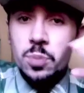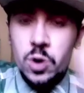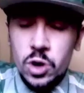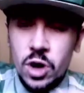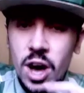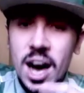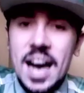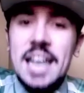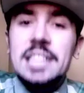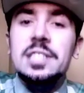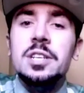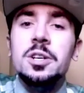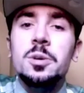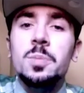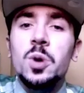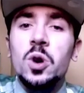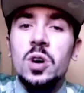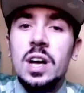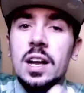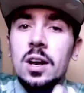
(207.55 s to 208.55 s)
put your head in a
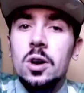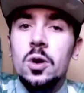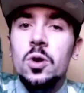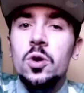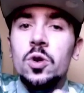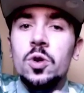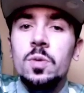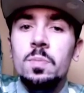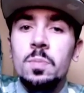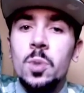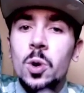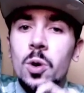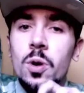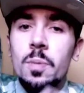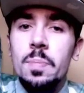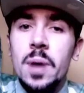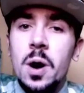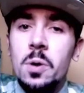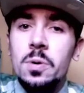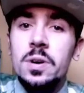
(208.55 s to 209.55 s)
book and learned more
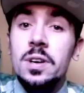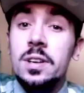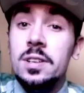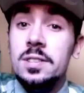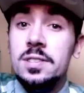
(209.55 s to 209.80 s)
about it,